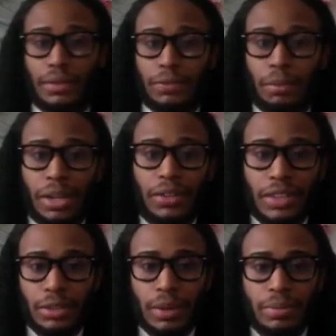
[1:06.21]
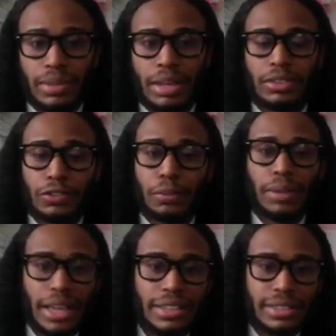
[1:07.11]
from any of these websites to
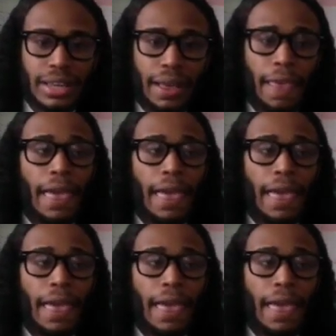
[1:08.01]
replace it.